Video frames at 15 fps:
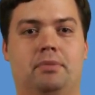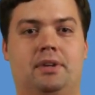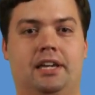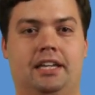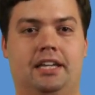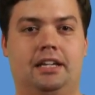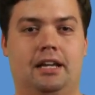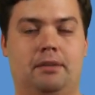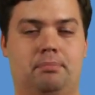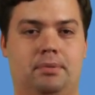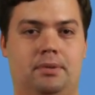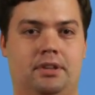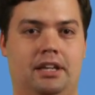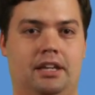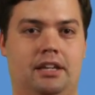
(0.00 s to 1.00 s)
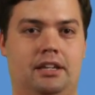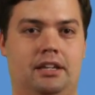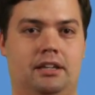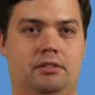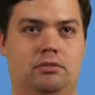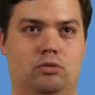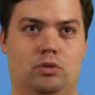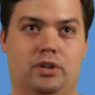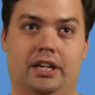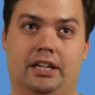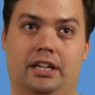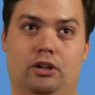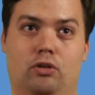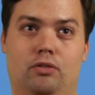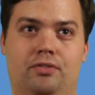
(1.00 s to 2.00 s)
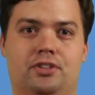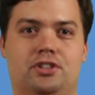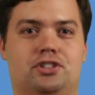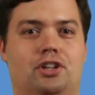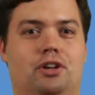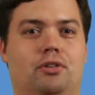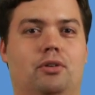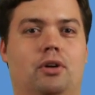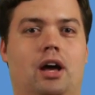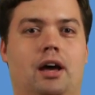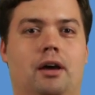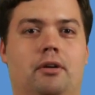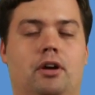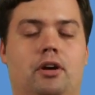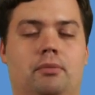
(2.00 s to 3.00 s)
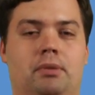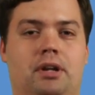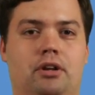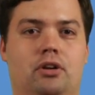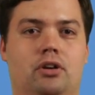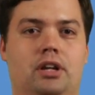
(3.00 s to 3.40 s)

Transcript: Kicking off the show a bit